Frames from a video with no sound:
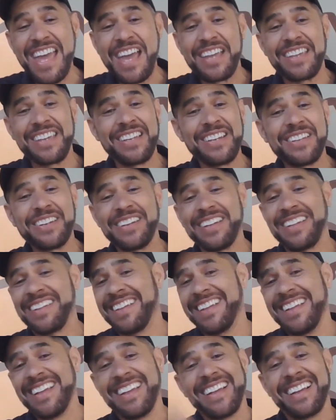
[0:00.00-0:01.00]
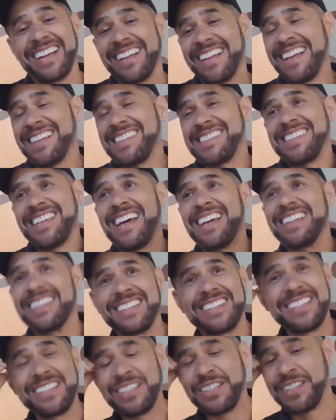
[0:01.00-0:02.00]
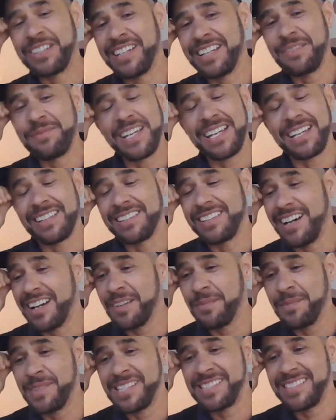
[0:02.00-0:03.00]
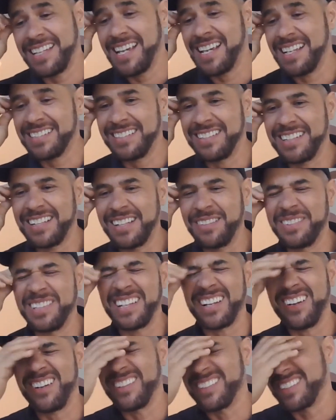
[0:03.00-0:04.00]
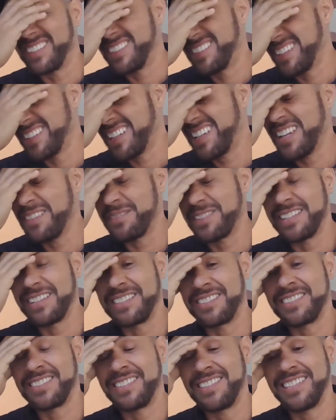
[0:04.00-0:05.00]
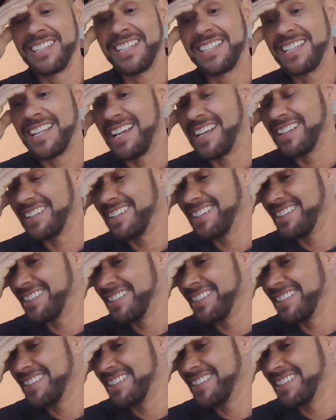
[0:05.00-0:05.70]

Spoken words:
That's it. You're going to make a lot of mistakes and you're going to be like, holy shit, I can't believe I just did that,